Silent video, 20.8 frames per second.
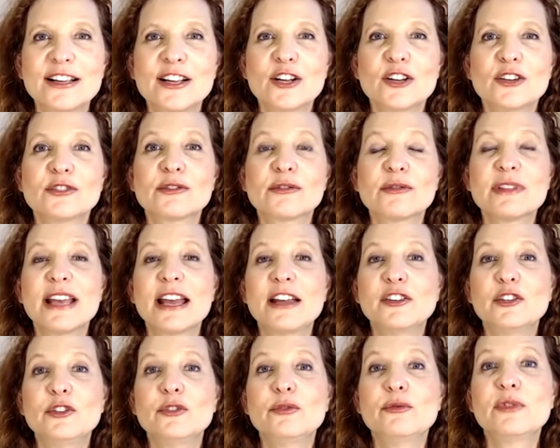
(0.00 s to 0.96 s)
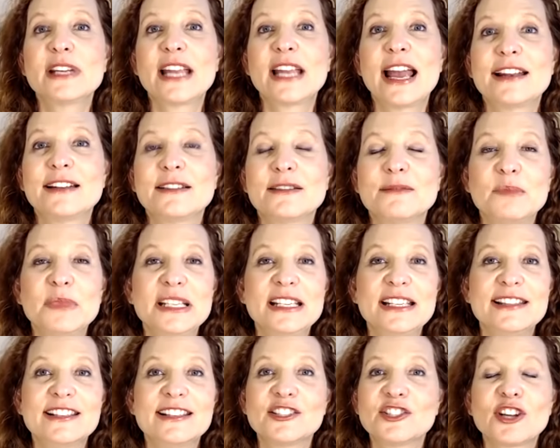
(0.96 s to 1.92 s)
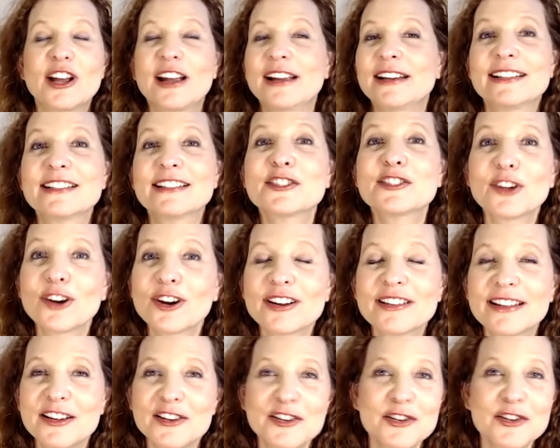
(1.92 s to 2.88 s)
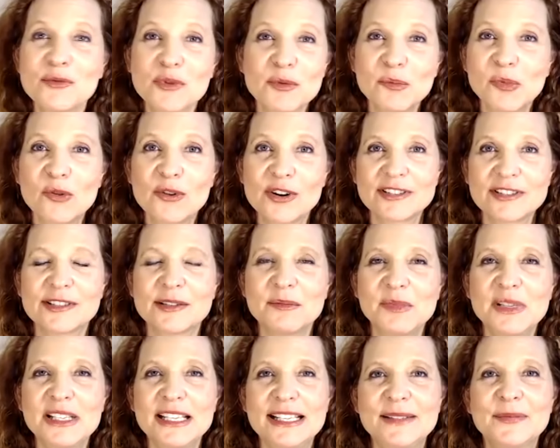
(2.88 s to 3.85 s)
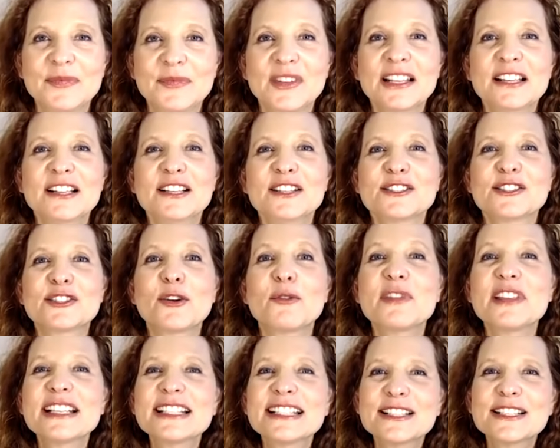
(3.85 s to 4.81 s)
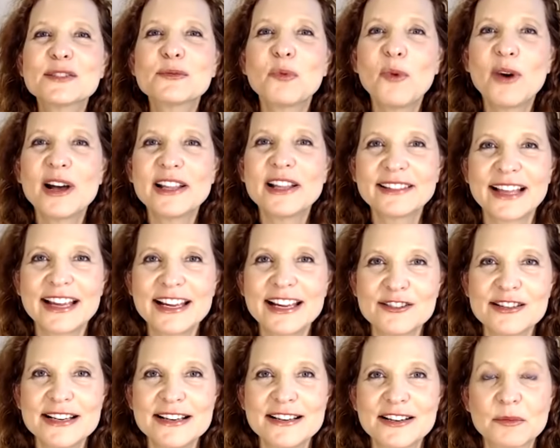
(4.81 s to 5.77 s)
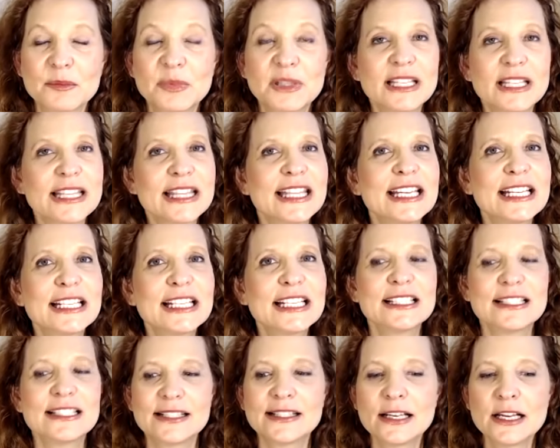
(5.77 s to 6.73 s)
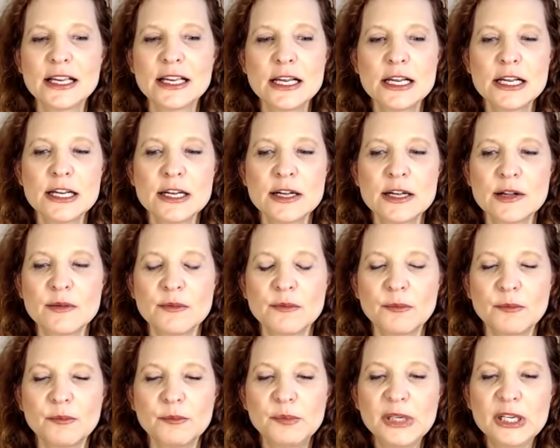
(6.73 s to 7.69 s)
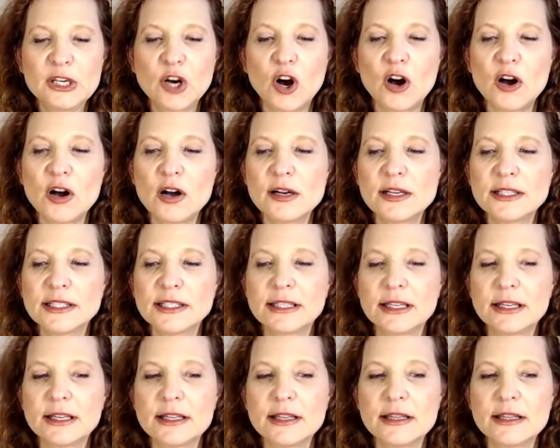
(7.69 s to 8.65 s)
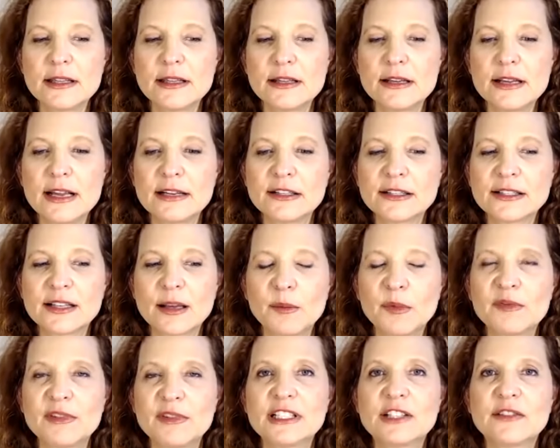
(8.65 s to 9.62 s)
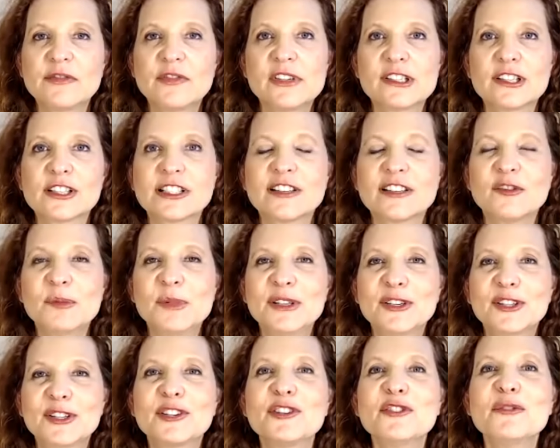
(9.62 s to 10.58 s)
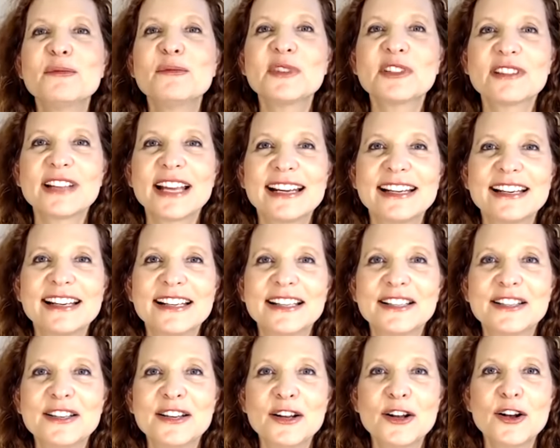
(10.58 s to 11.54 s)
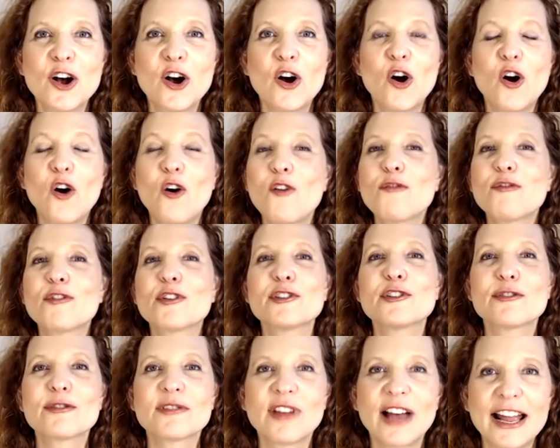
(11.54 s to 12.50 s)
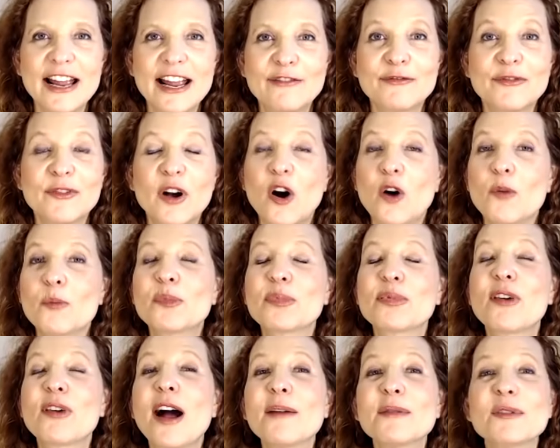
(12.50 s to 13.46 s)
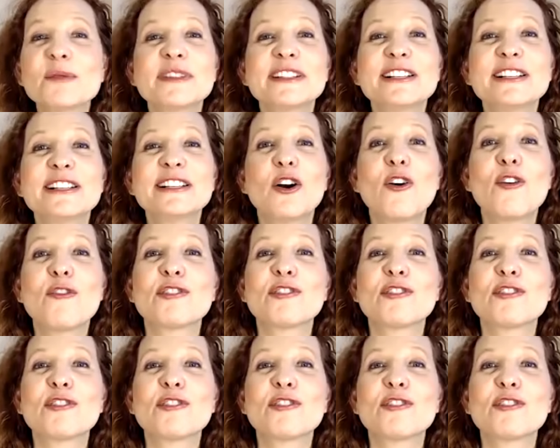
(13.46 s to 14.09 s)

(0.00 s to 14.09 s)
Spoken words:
so that you can be the shining star that you were born to be. So this is one layer here, but the thing is, because some of these fears have been accumulated over your life, probably over